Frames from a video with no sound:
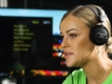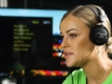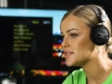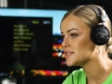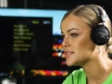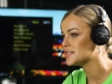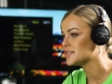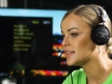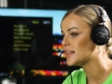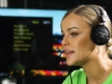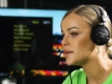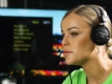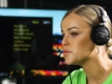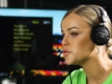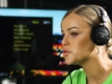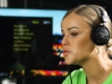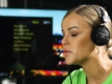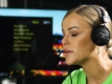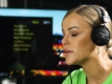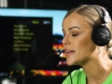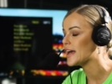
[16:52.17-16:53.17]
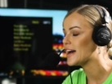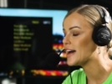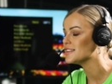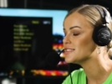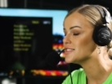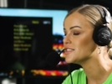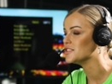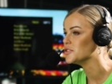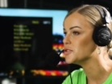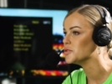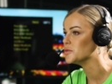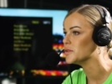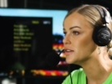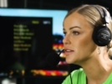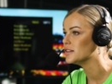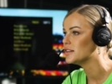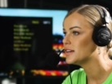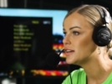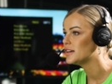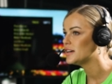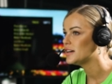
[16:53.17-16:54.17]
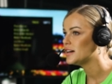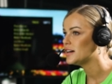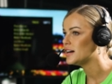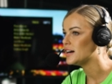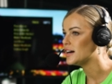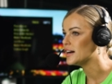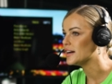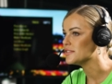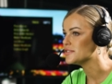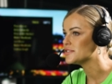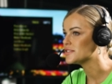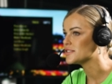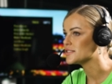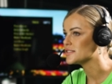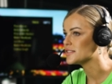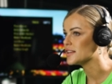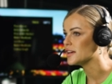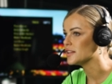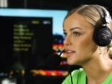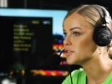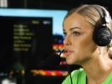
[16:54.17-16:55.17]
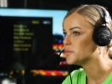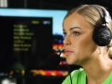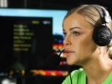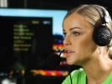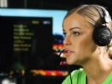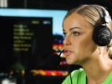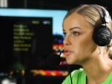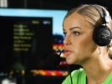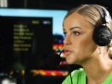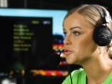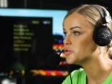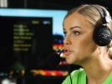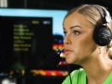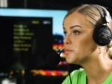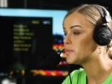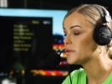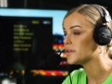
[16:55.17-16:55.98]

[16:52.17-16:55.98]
He just let him do what he had to do, and he's just that little bit too good.